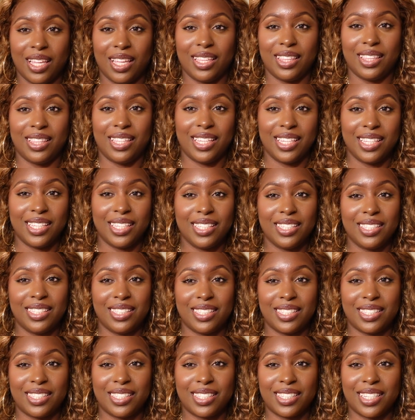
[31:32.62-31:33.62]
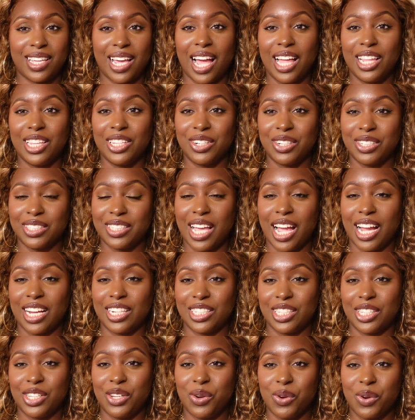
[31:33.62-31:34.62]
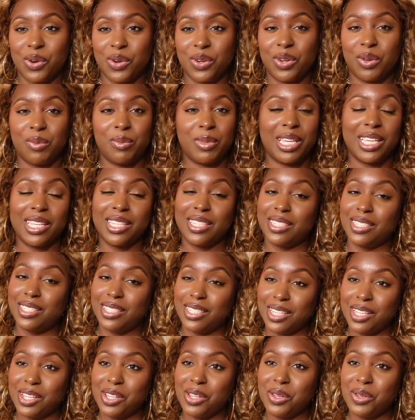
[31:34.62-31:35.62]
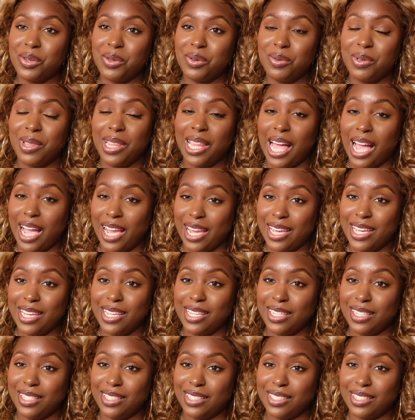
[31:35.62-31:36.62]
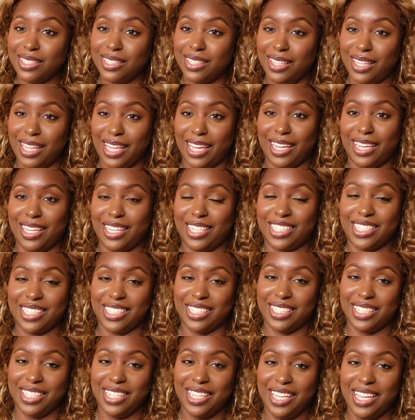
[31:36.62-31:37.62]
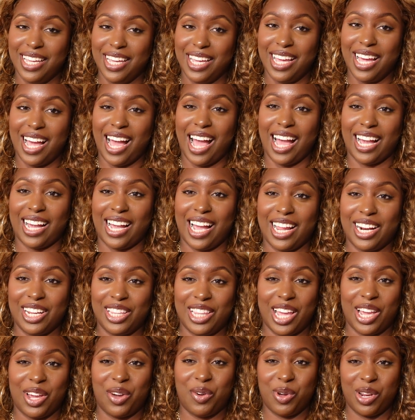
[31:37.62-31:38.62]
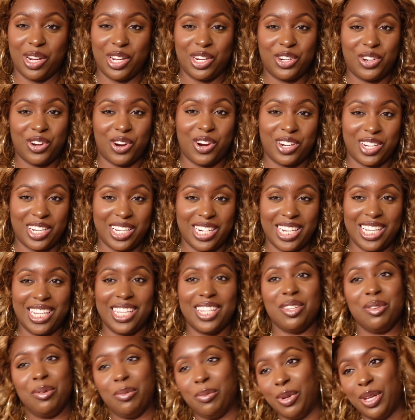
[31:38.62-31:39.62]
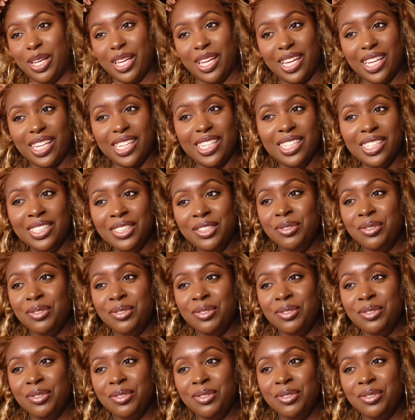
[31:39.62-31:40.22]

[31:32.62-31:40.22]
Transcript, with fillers: this color is actually growing on me. It's still light. Like, I kind of like want to darken it, but